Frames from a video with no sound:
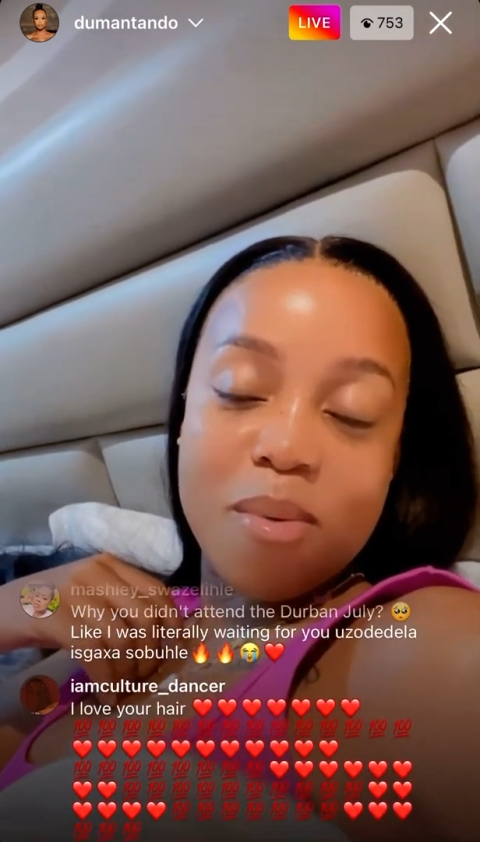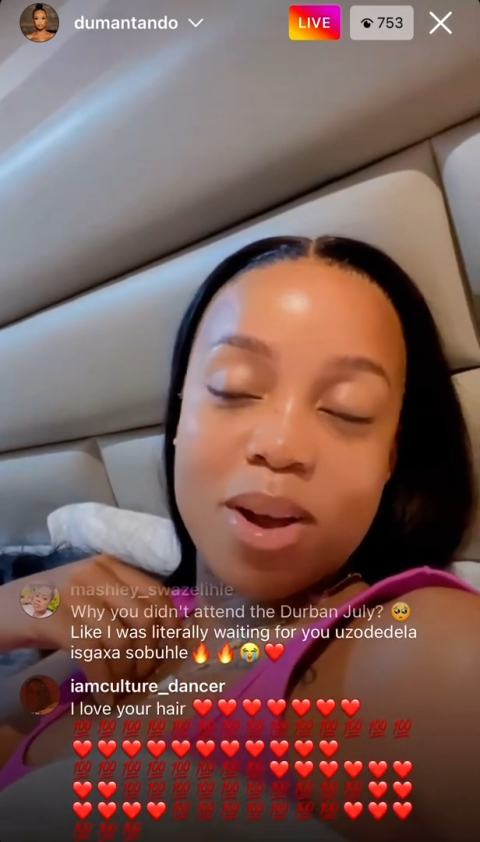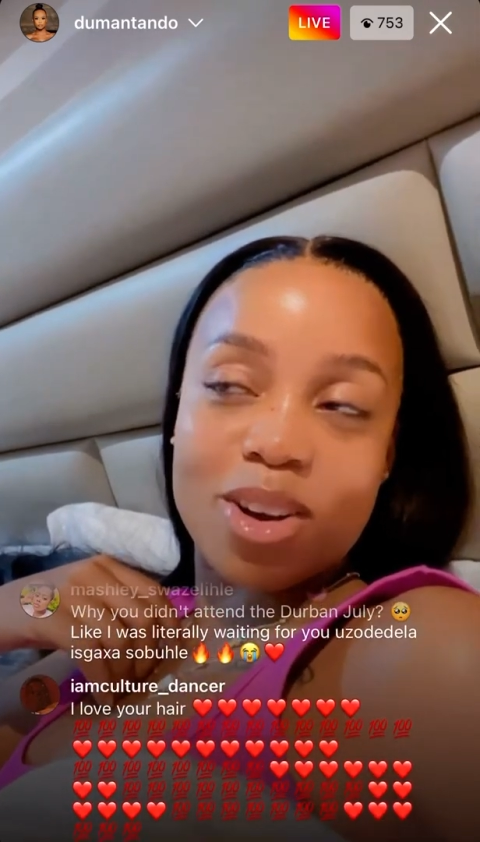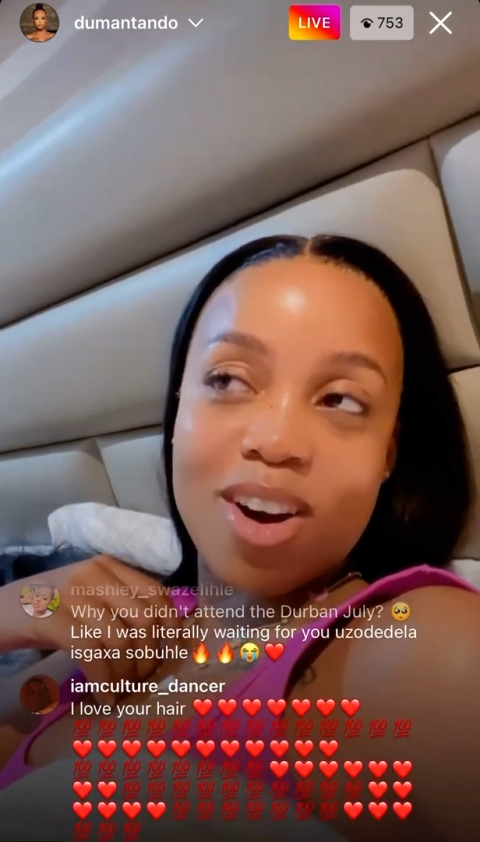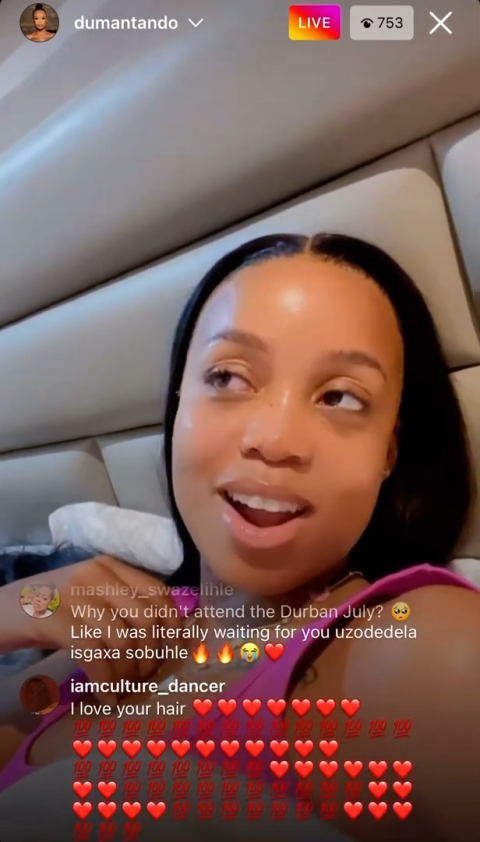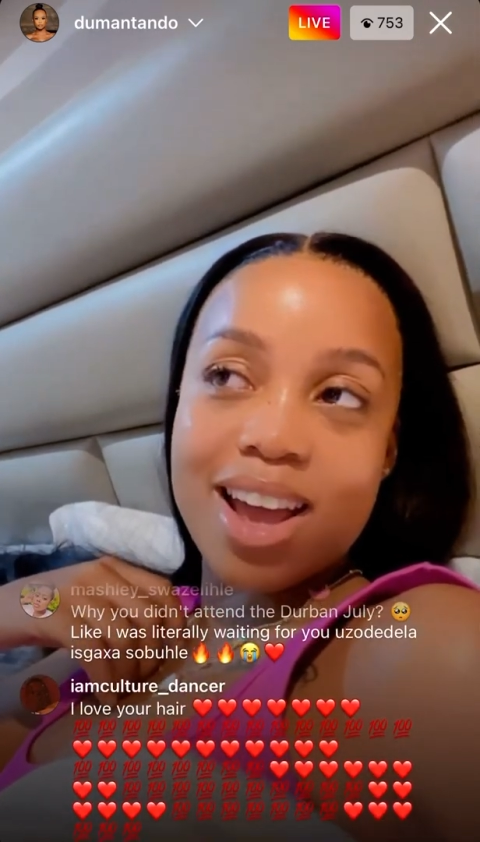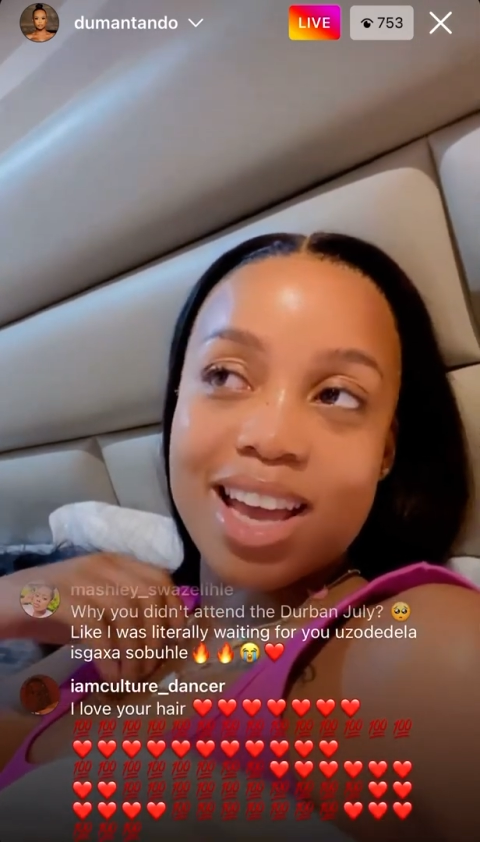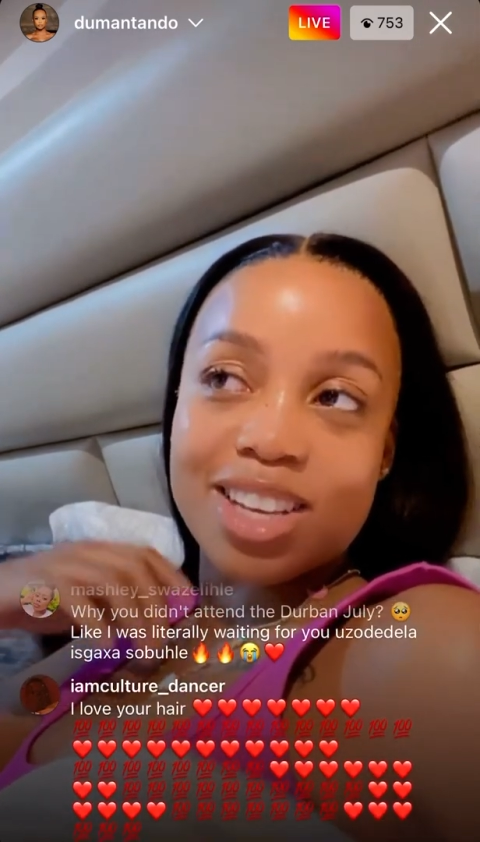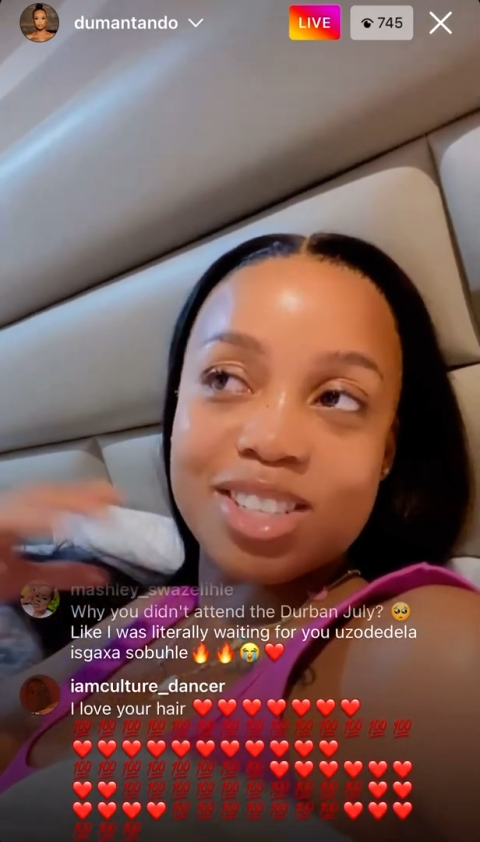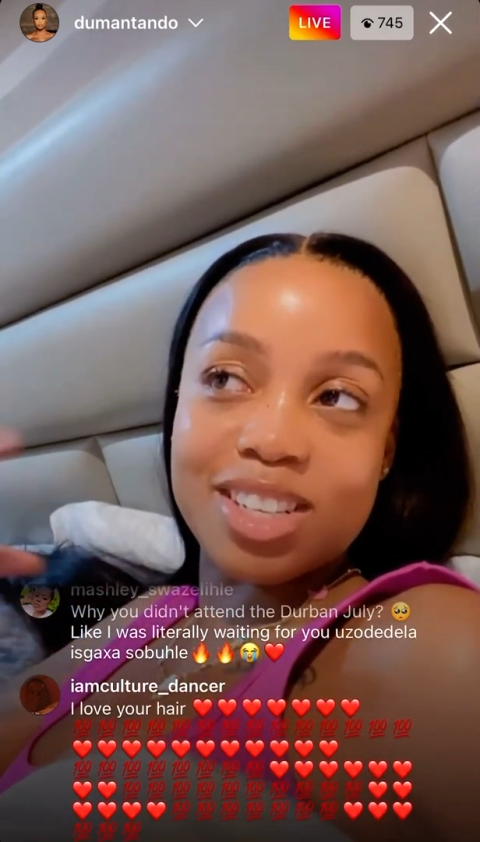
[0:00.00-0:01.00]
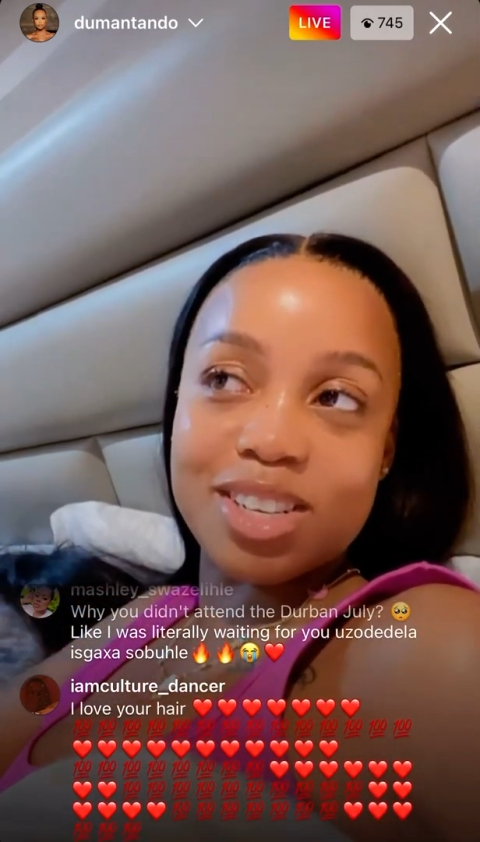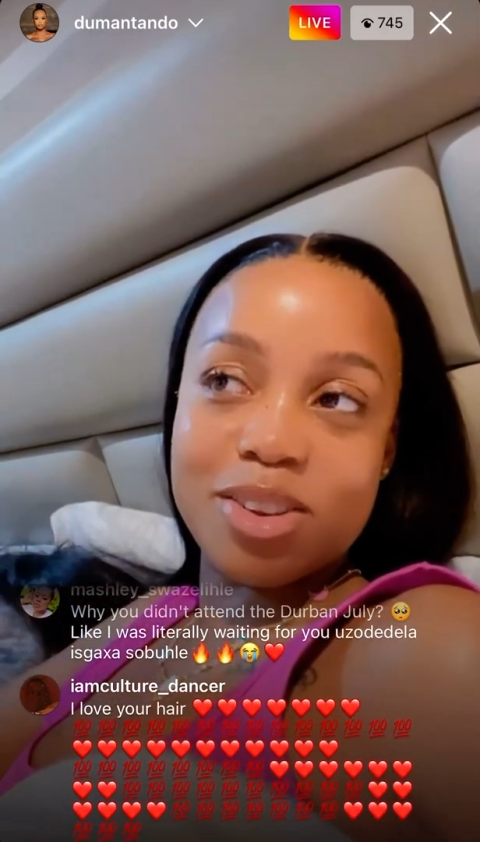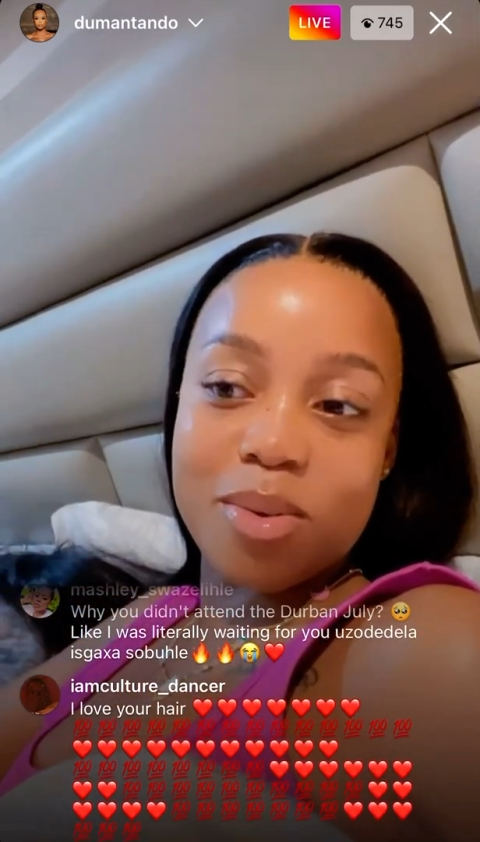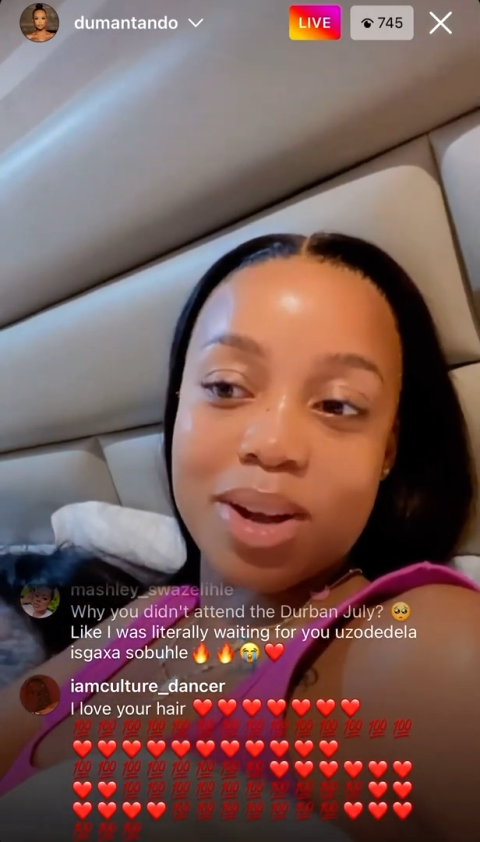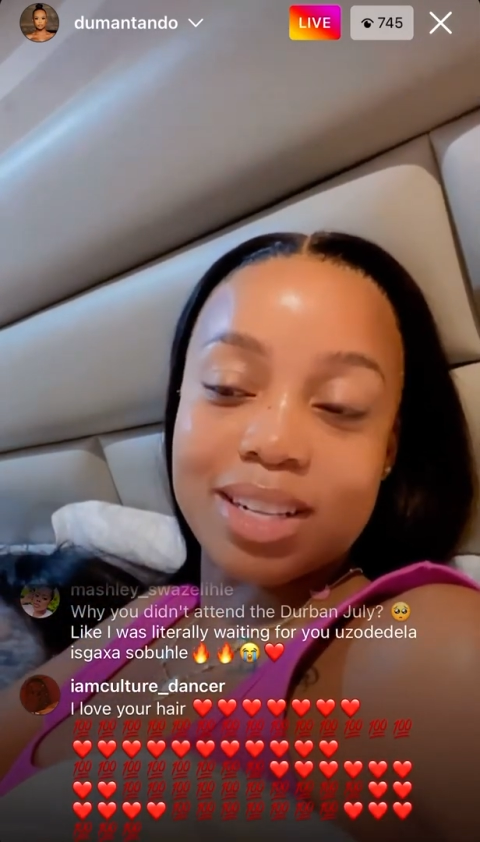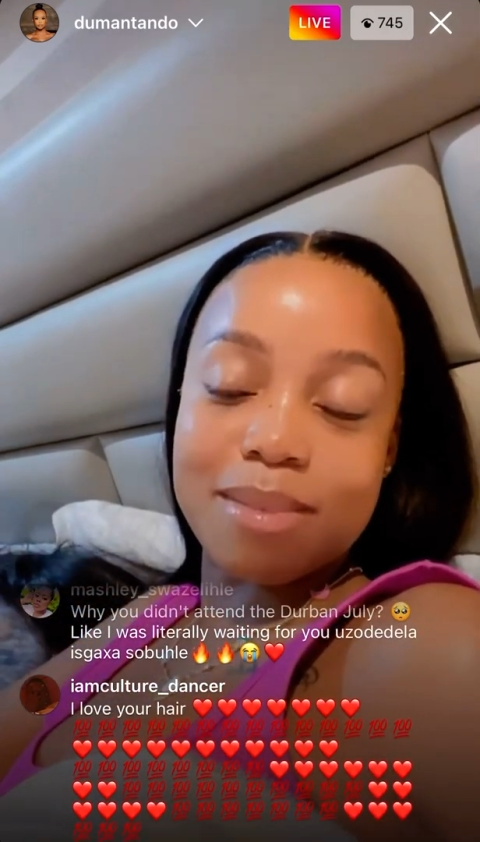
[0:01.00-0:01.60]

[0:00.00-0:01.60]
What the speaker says: my god, actually, you know what?